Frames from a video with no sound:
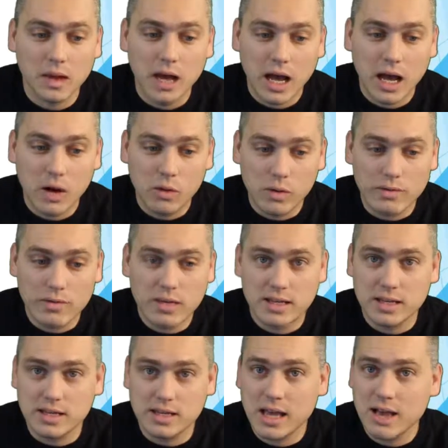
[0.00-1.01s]
However, they
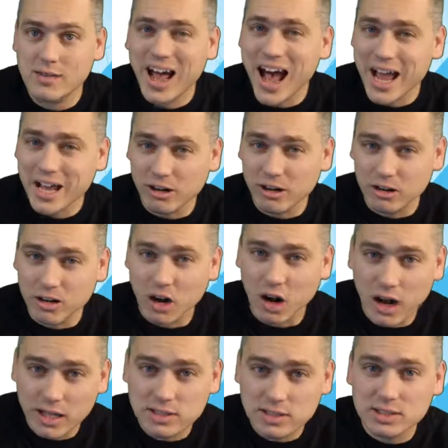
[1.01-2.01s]
tend to have higher
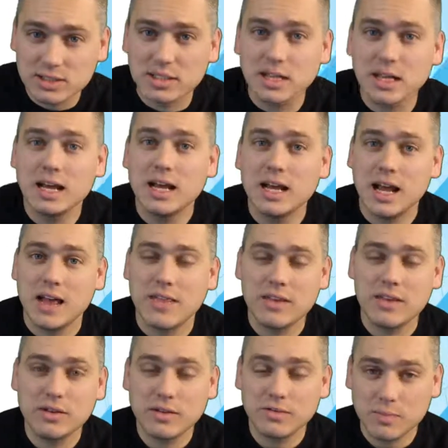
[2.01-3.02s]
cost. And
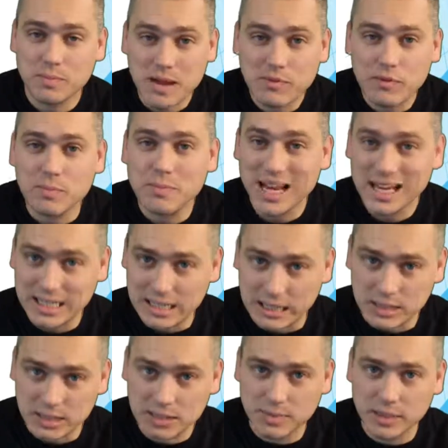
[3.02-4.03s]
then you have to pay for
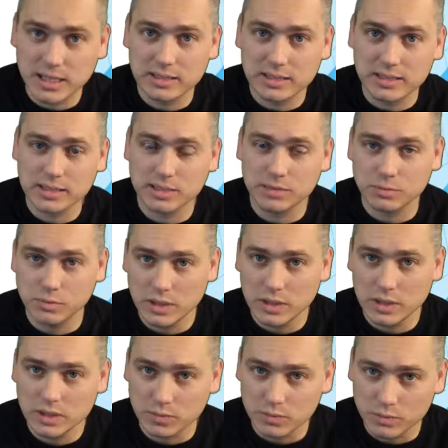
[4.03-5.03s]
maintenance because it
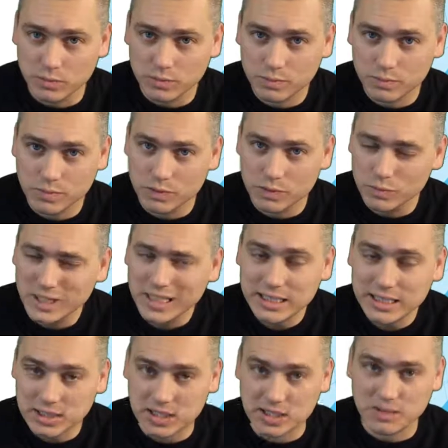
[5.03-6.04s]
really
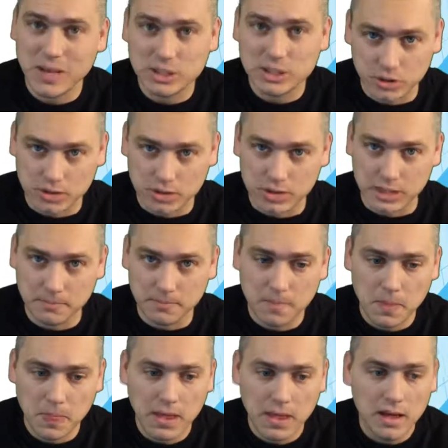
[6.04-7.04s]
is a specialty.
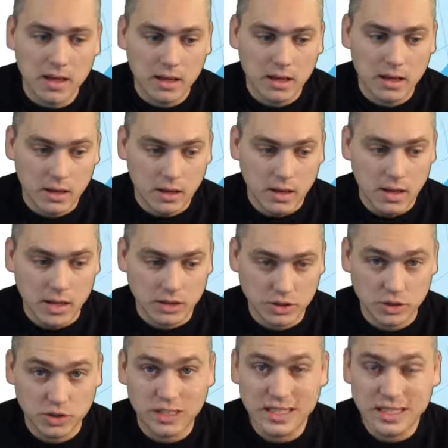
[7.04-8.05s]
And so
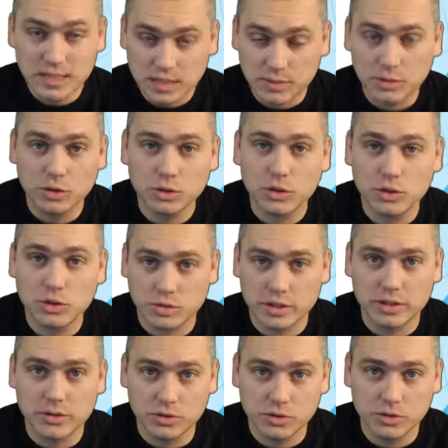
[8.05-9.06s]
you need someone who knows what
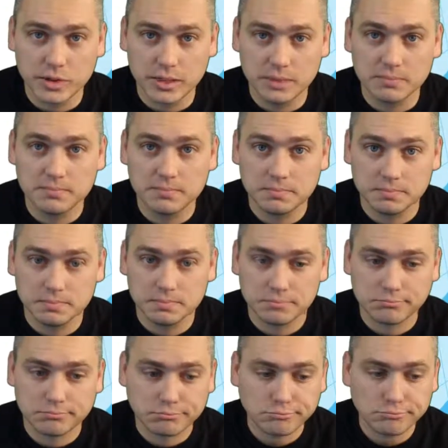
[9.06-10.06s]
they're doing
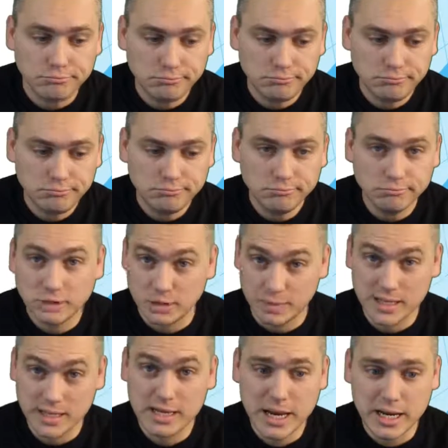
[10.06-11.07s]
to
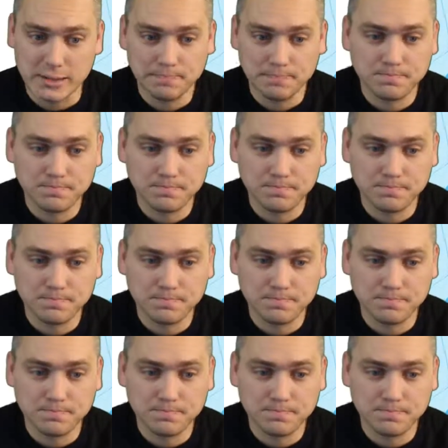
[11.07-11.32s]
maintain it.